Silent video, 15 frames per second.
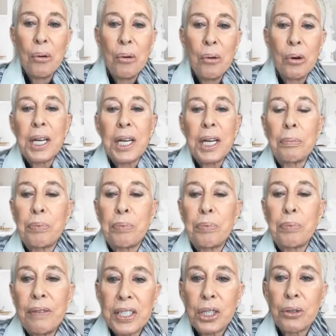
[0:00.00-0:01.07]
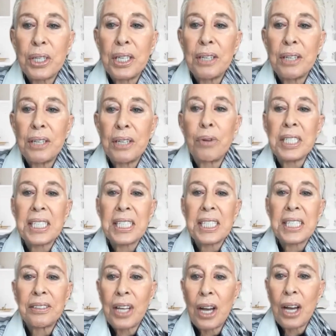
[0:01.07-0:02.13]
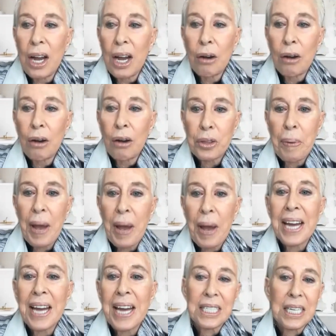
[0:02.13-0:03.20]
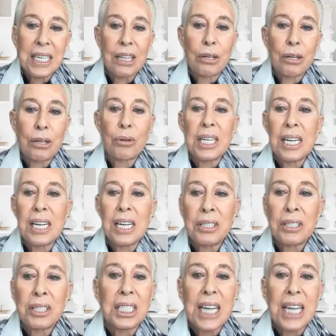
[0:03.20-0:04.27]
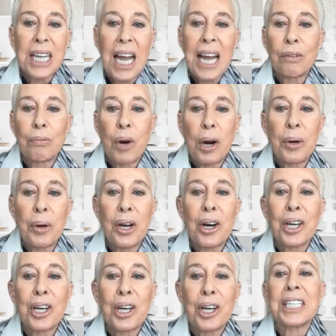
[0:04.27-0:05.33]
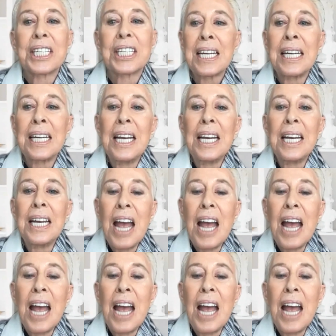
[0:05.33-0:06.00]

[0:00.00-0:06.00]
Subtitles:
We'll begin with a brief history of women's health over the past 30 years, the status of where we are today,